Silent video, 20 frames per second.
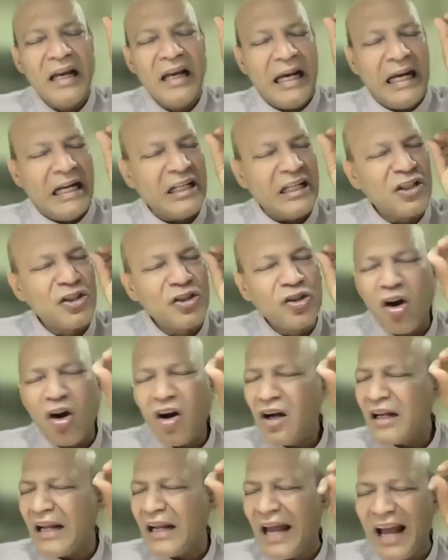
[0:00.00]
It is
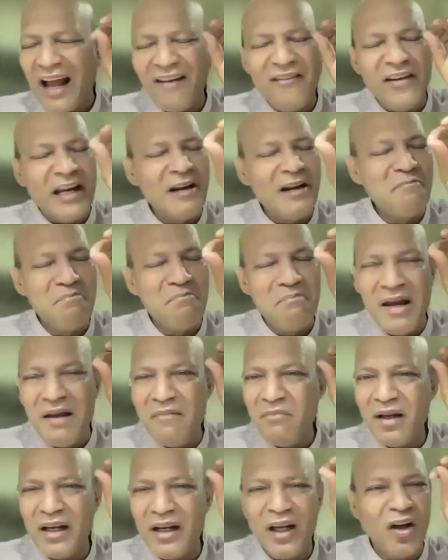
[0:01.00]
not having
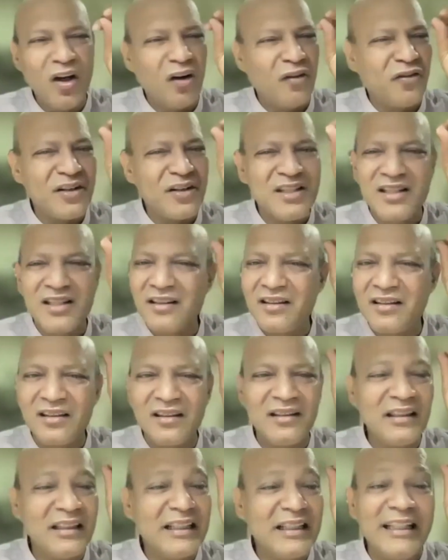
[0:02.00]
memory of a
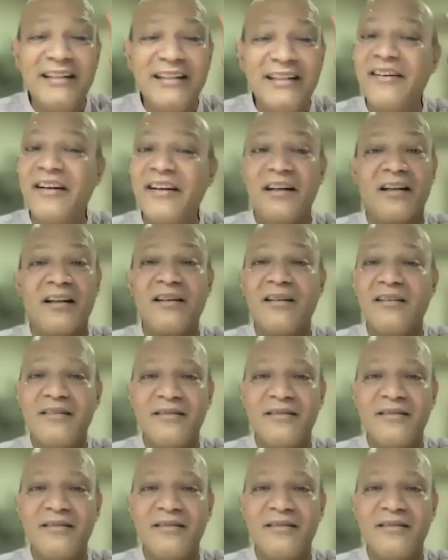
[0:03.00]
certain event.